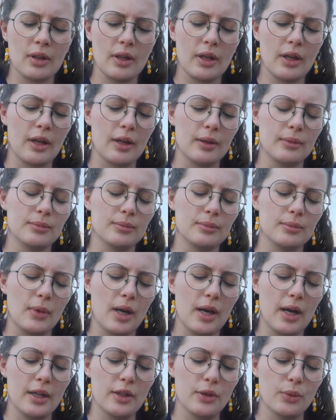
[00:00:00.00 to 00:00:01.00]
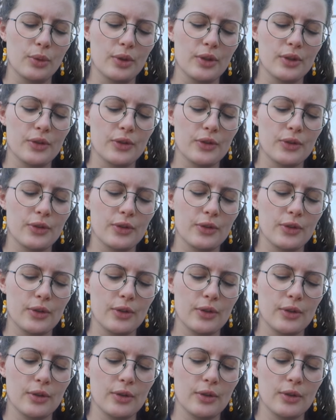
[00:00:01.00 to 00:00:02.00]
um, I was
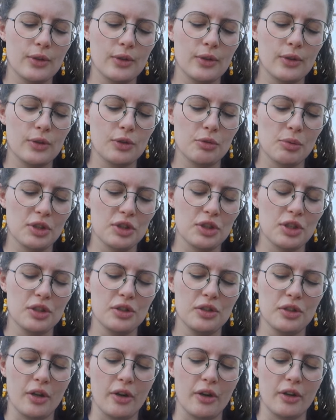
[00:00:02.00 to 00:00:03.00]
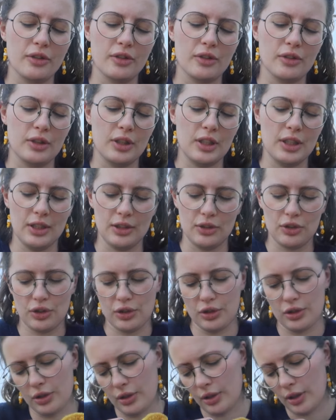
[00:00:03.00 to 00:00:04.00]
switching yarn on
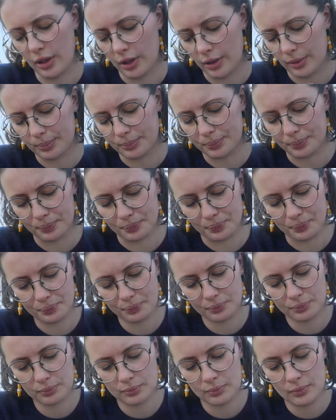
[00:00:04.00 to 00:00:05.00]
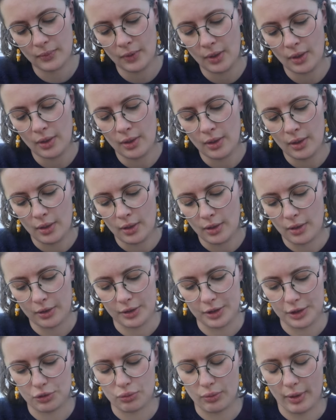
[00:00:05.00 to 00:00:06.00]
each um,
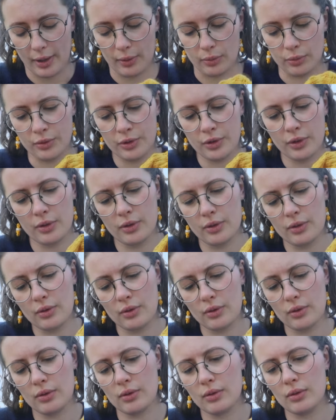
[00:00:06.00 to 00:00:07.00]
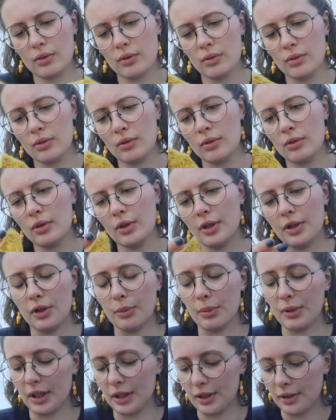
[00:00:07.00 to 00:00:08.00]
on each round in
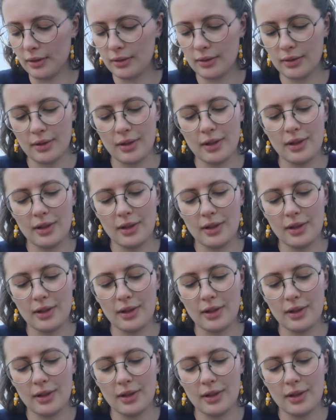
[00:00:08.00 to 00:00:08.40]
the beginning